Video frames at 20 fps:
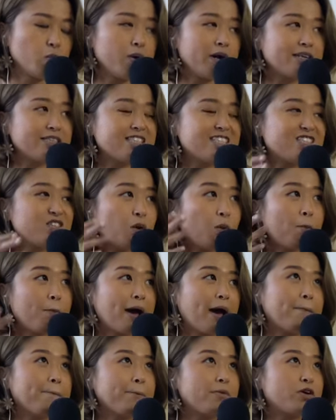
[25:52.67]
We are so
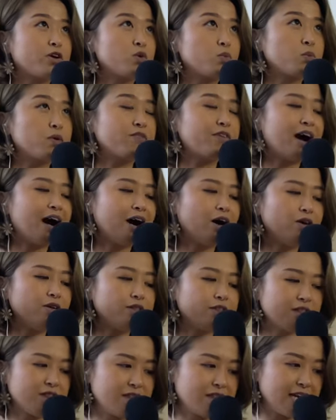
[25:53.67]
pampered with
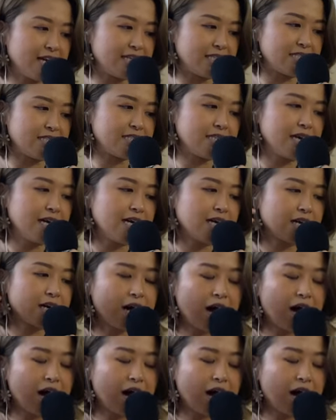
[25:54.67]
how things